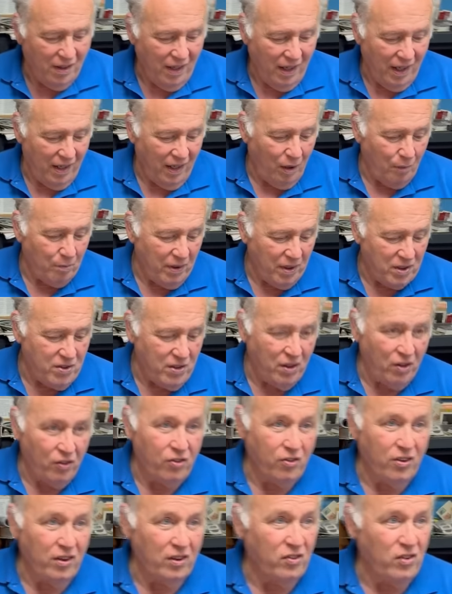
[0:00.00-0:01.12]
and I'll bet you
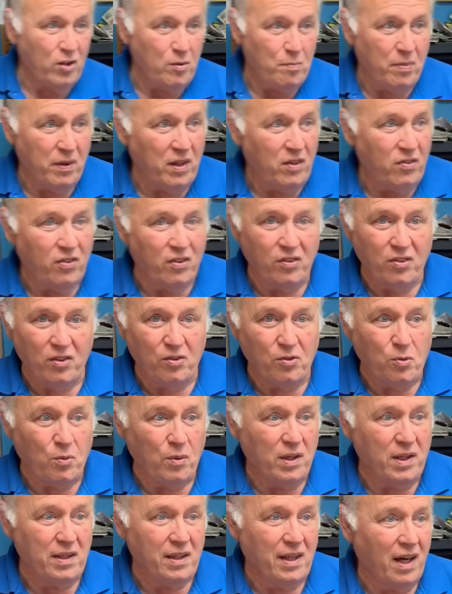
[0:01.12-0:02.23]
those 60 pieces are
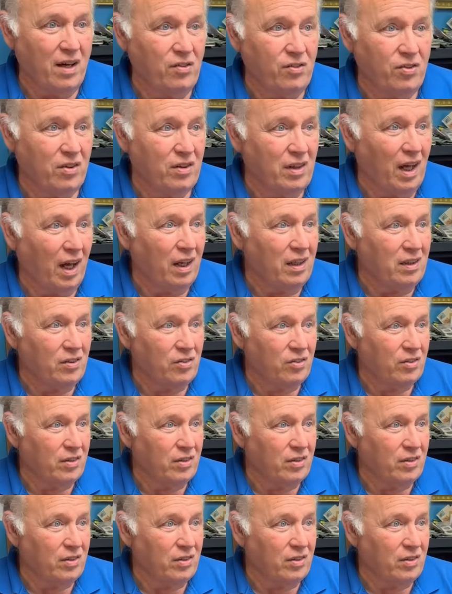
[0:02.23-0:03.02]
$20,000